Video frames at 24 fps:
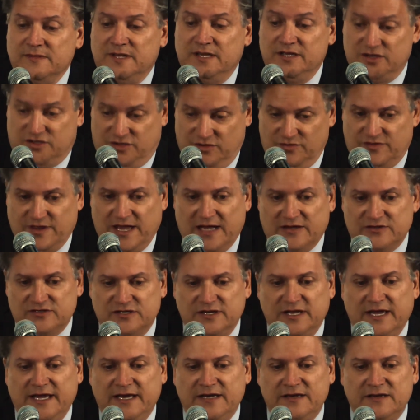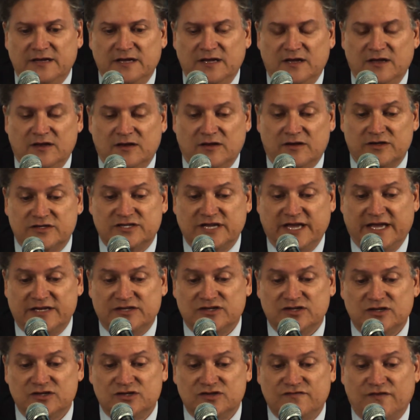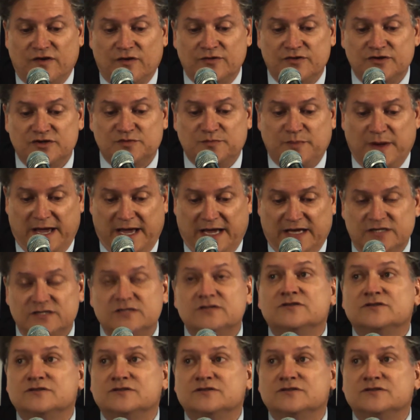In 2008, Los Angeles voters passed,